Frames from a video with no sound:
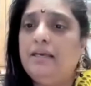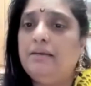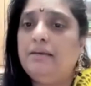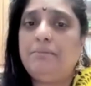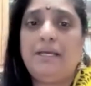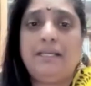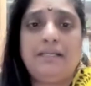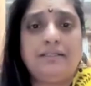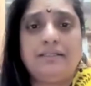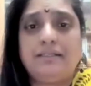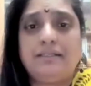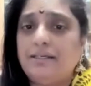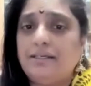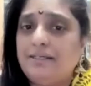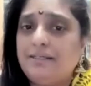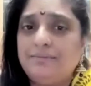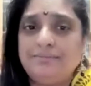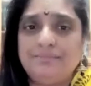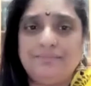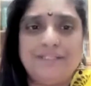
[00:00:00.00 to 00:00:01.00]

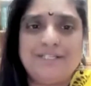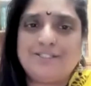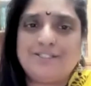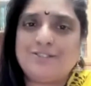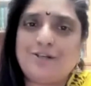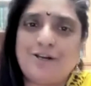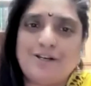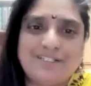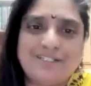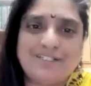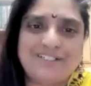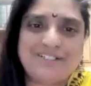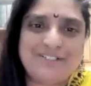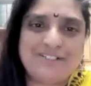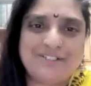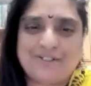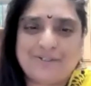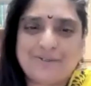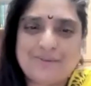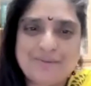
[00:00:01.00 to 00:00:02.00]
but his daughter,
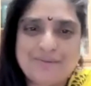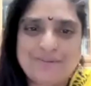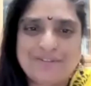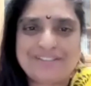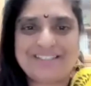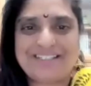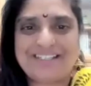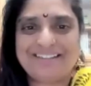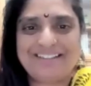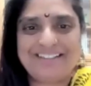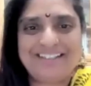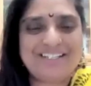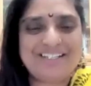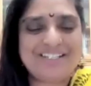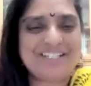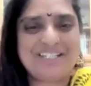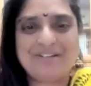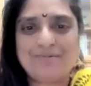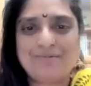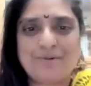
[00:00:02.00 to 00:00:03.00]
Sati,
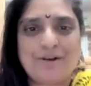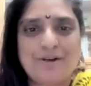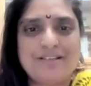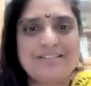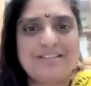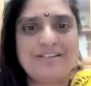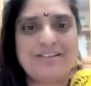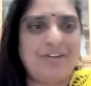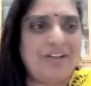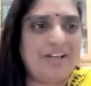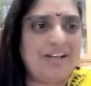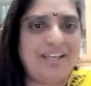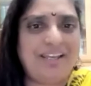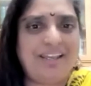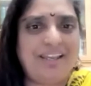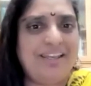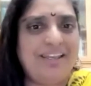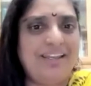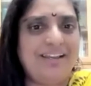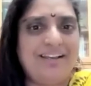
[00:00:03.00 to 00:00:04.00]
she was a
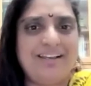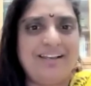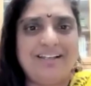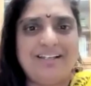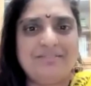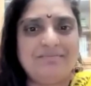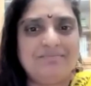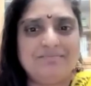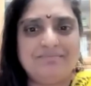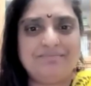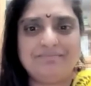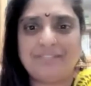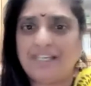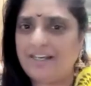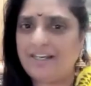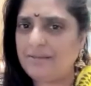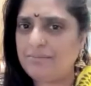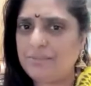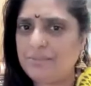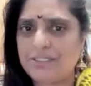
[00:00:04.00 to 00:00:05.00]
very
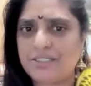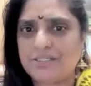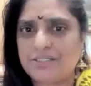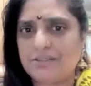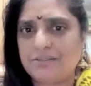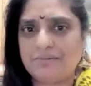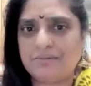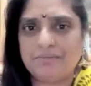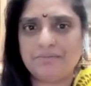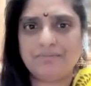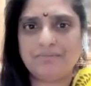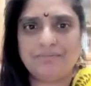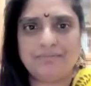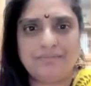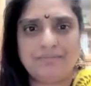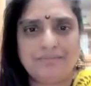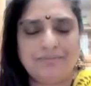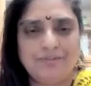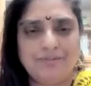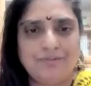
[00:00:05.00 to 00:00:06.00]
adamant
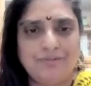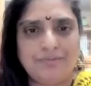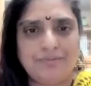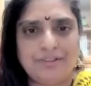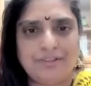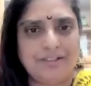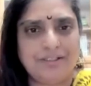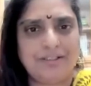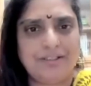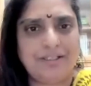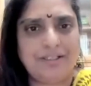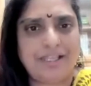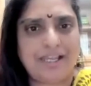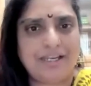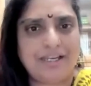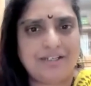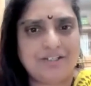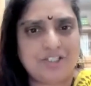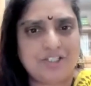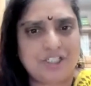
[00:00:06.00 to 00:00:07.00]
girl
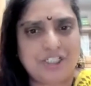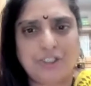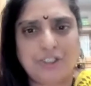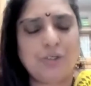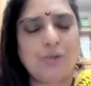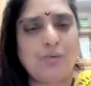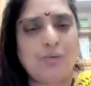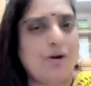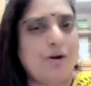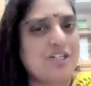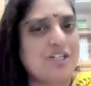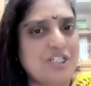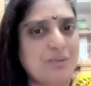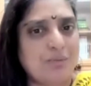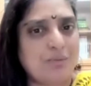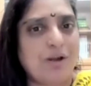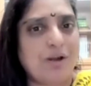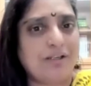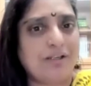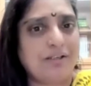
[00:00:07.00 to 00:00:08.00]
and she knew what she
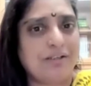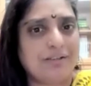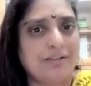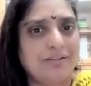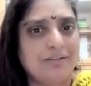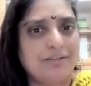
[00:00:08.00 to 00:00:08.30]
wanted.